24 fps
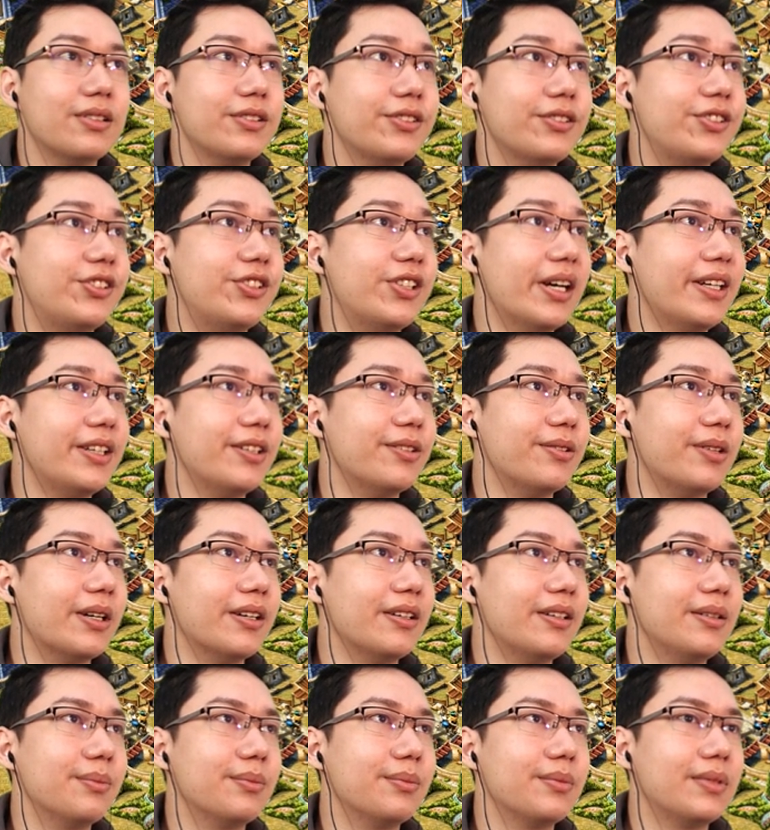
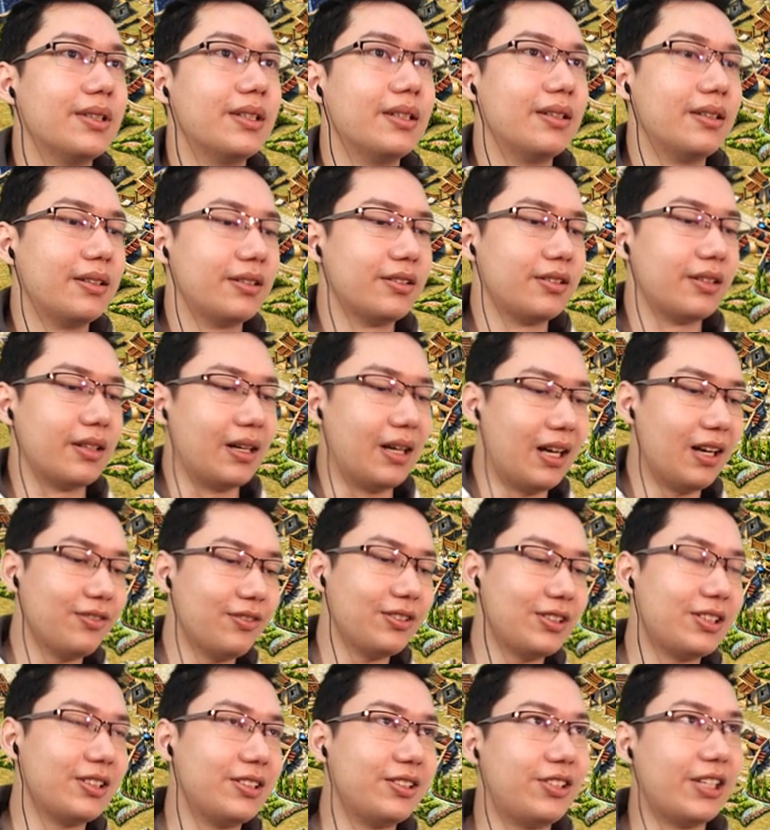January. So the
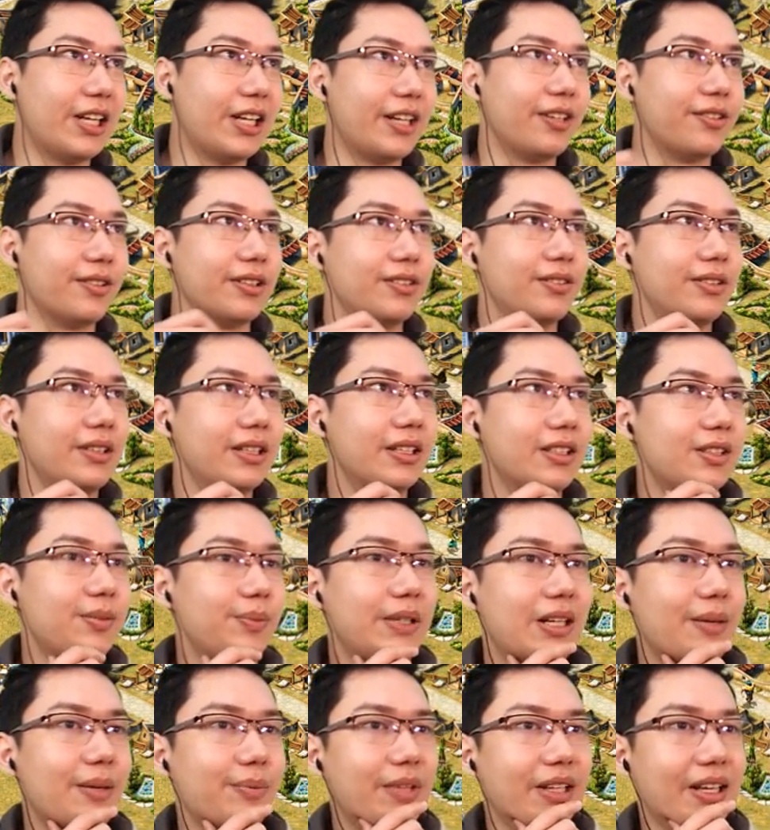harvest is in January, so we can
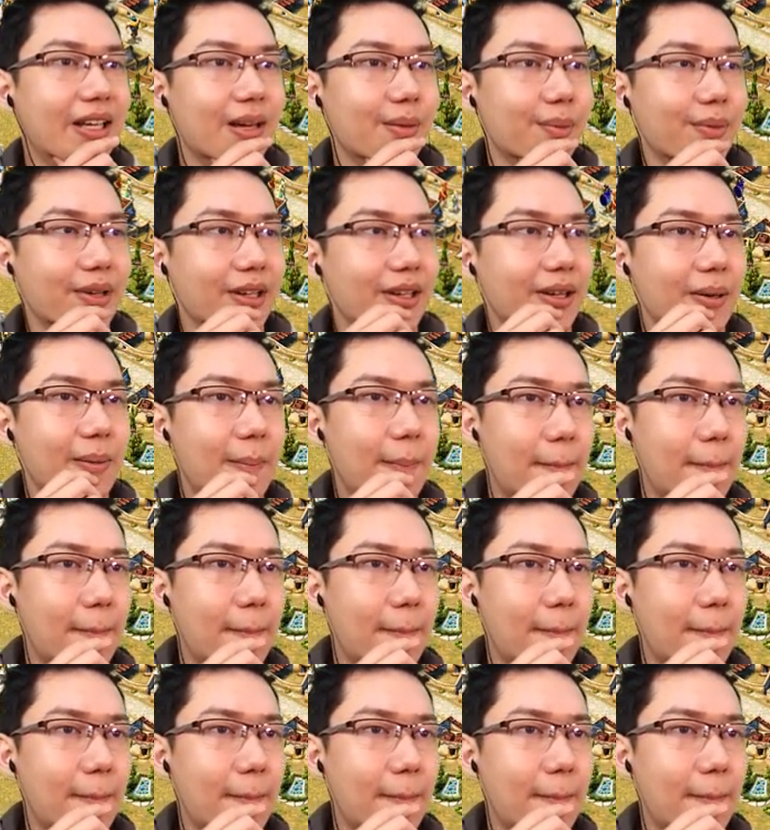speed up the game here.